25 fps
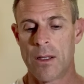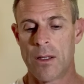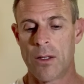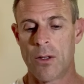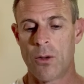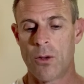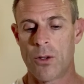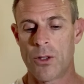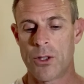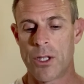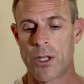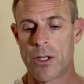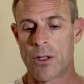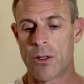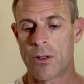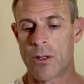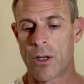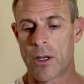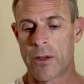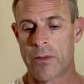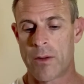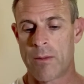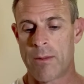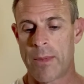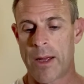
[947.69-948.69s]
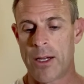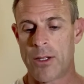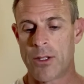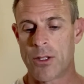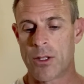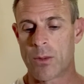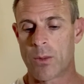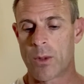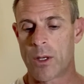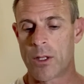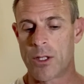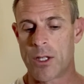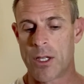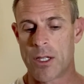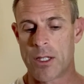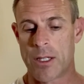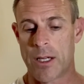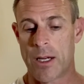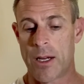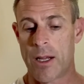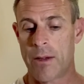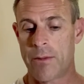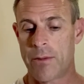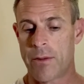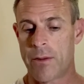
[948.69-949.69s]
Lord, she could not have imagined when she
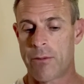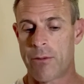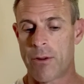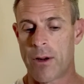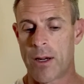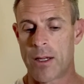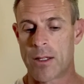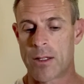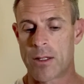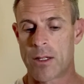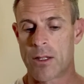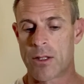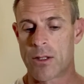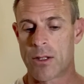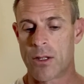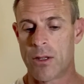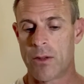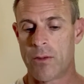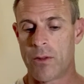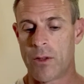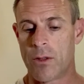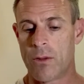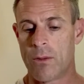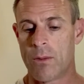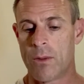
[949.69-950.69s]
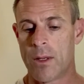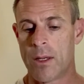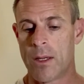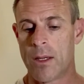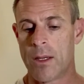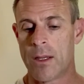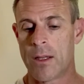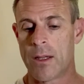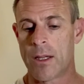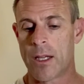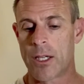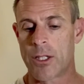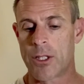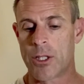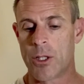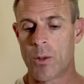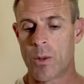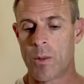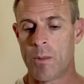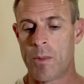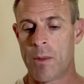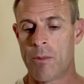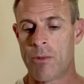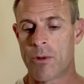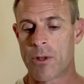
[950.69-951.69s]
set out for France to serve you that she
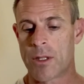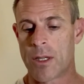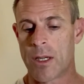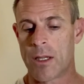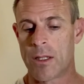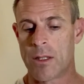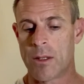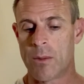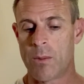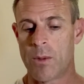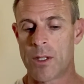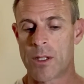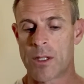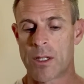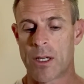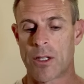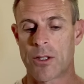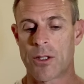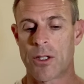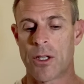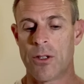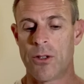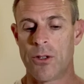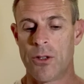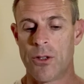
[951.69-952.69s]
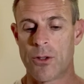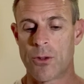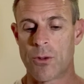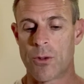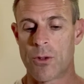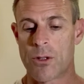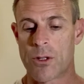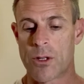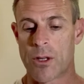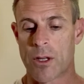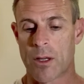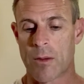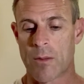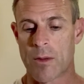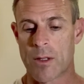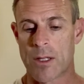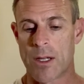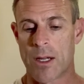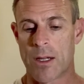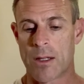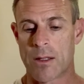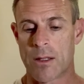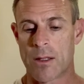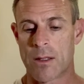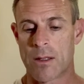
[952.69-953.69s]
would be presented with such unusual
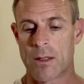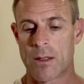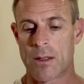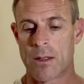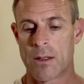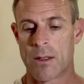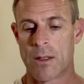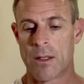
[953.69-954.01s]
circumstances.